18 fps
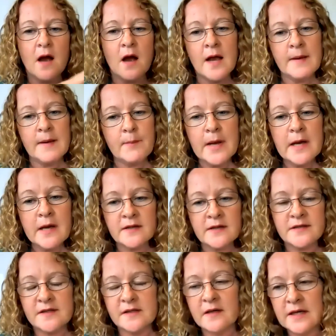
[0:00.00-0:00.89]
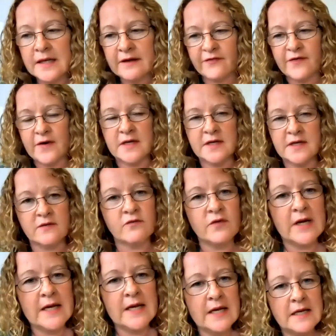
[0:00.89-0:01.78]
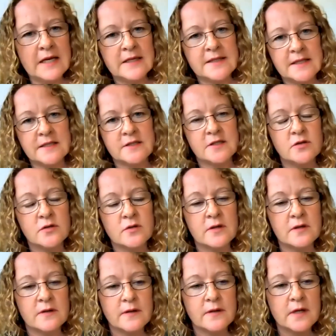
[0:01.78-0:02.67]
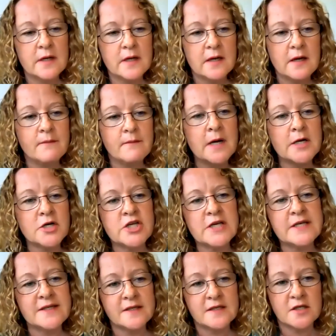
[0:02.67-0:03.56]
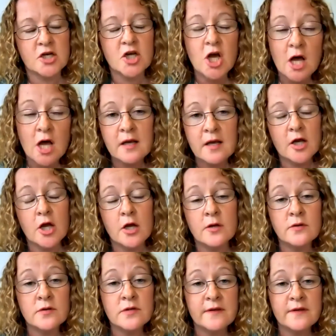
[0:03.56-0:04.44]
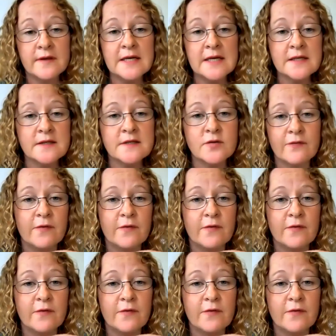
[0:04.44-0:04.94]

I personally find it really easy to, much easier to color code things.